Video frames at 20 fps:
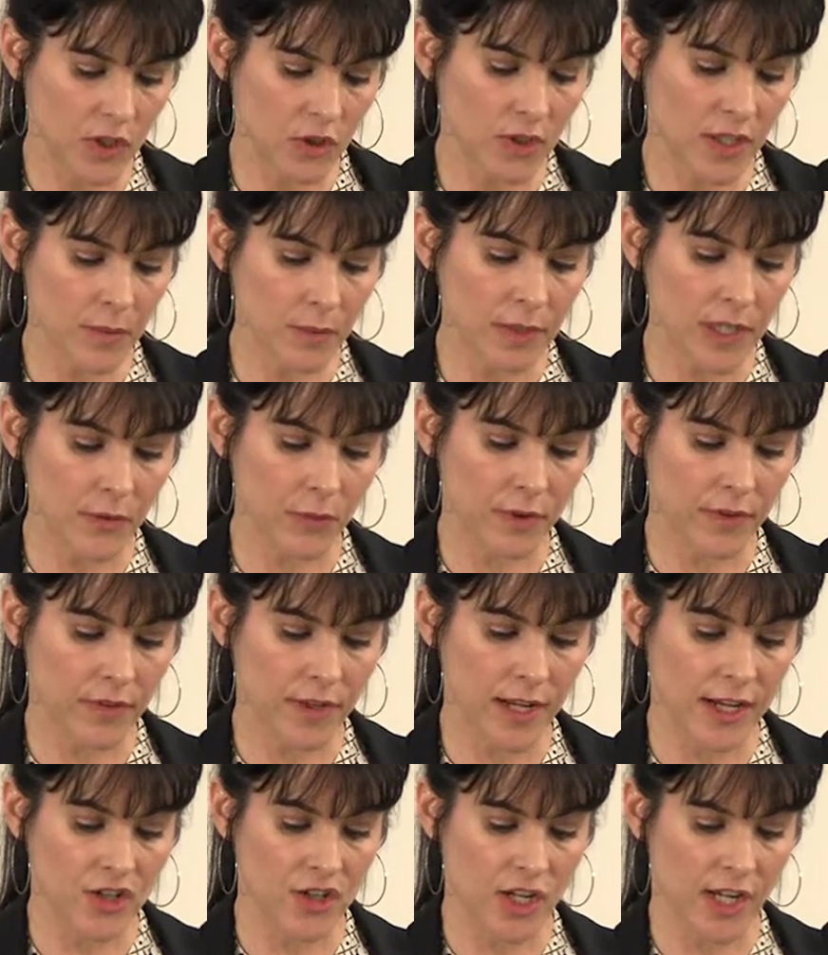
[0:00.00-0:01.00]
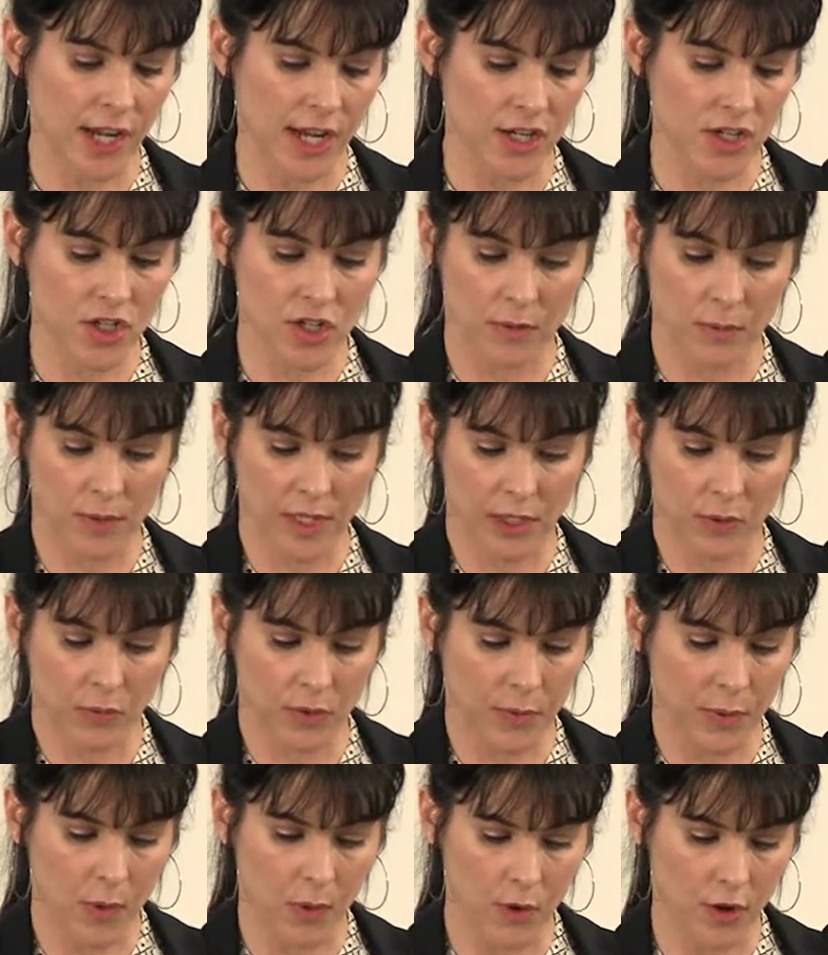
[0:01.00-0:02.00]
you can meet with an education beat
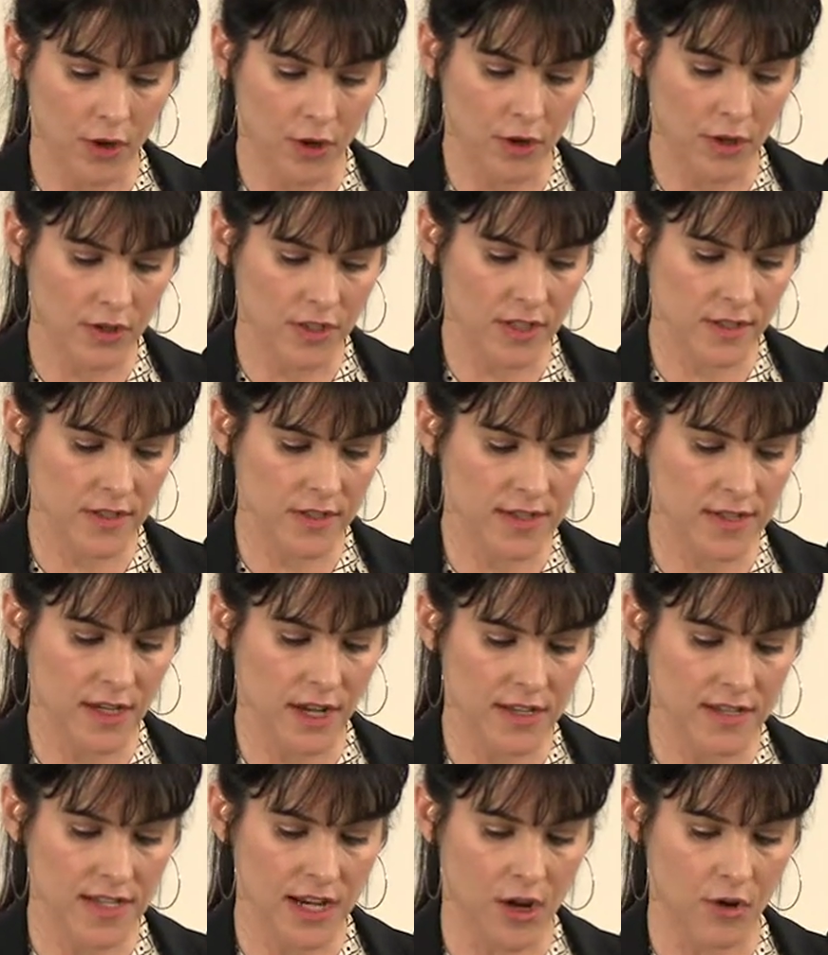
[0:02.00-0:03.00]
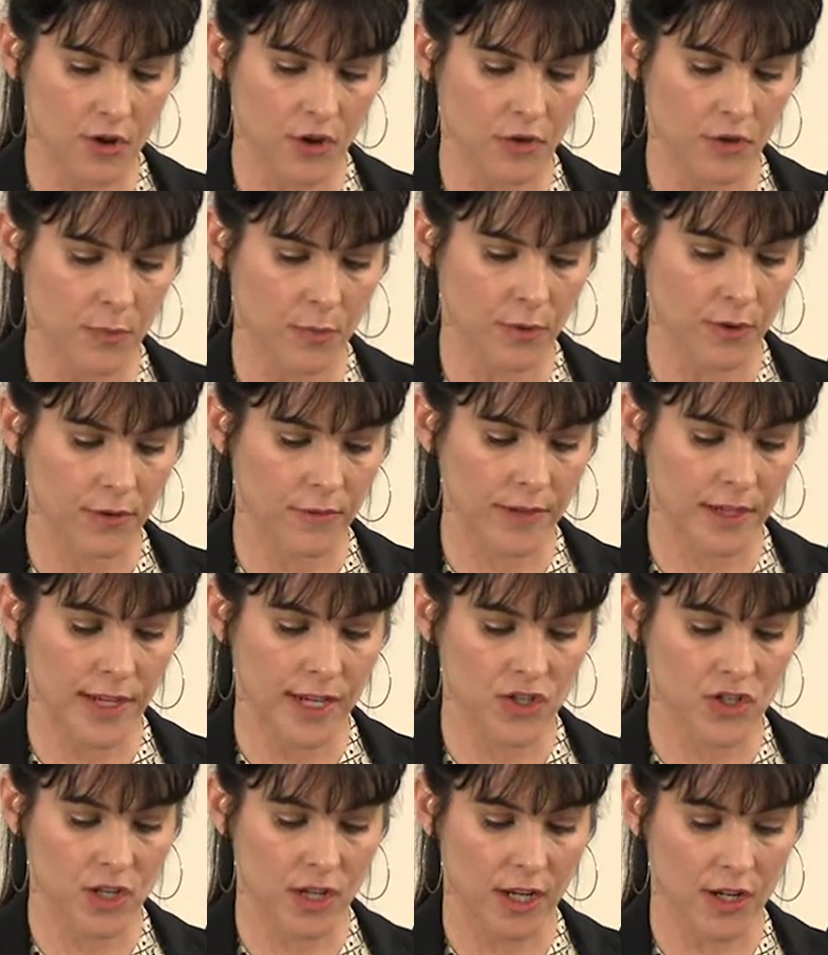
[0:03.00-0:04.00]
reporter to discuss how you're improving
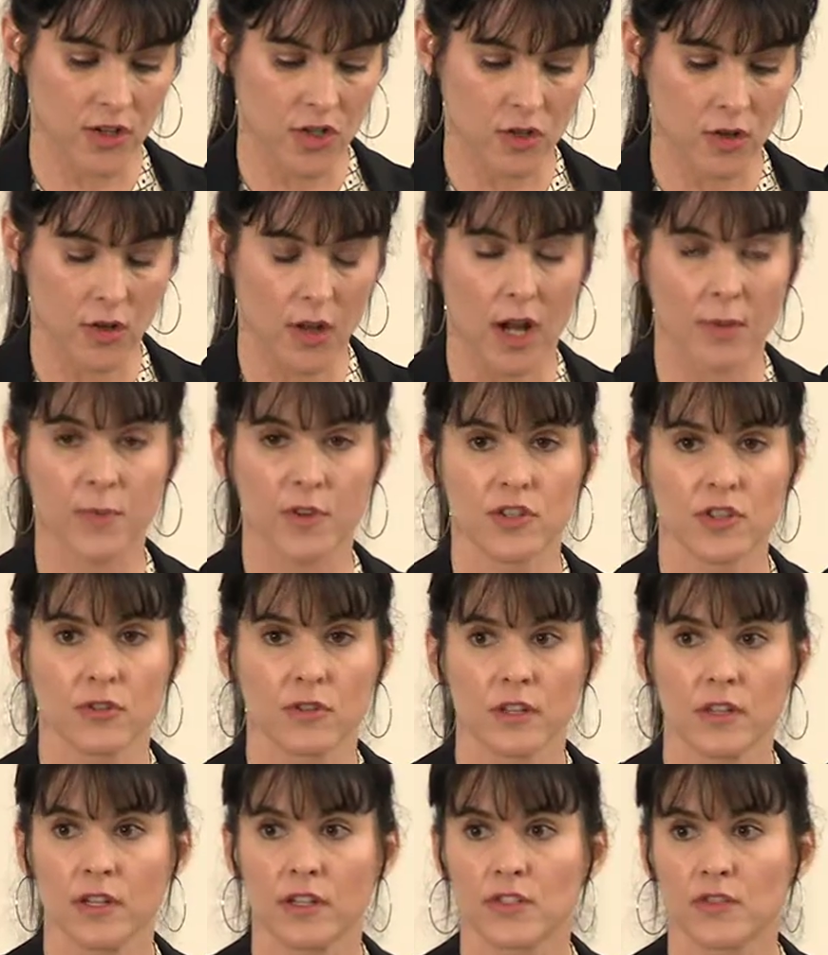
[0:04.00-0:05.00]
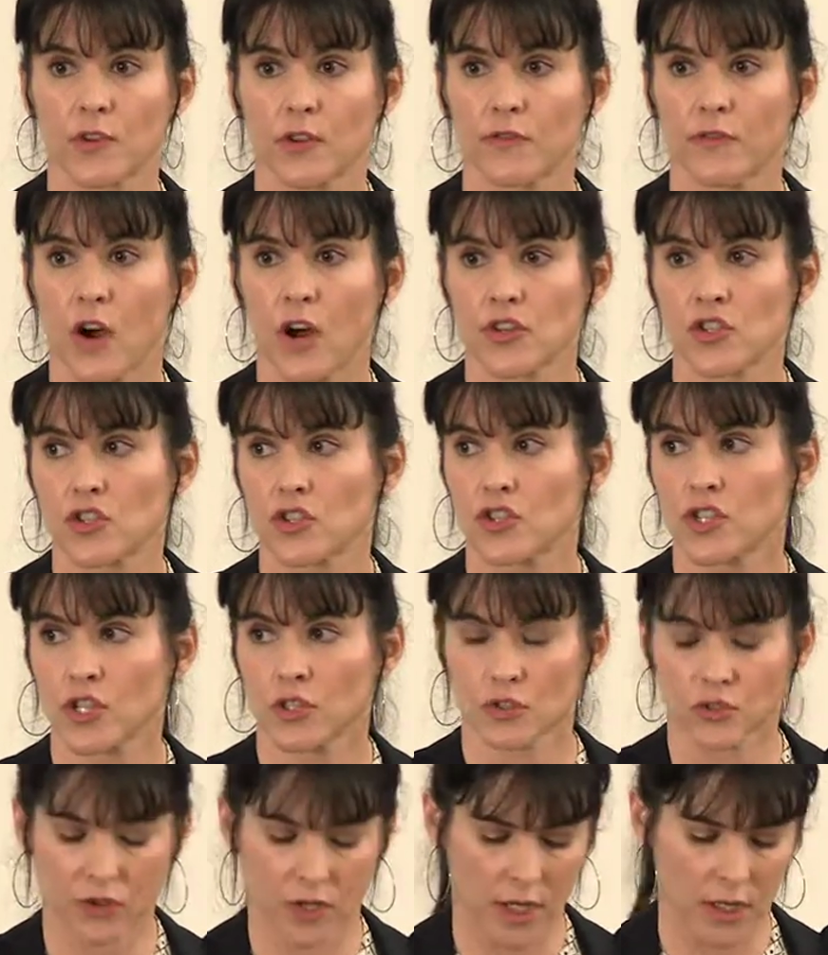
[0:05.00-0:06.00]
educational opportunities for foster
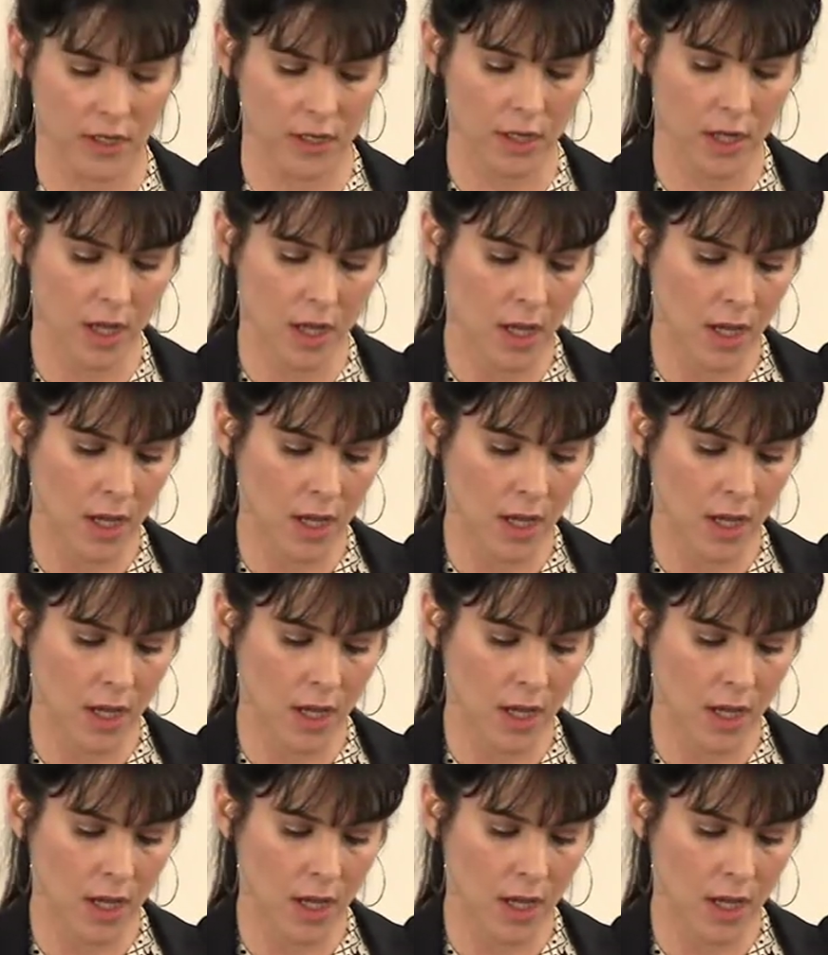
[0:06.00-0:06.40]
children.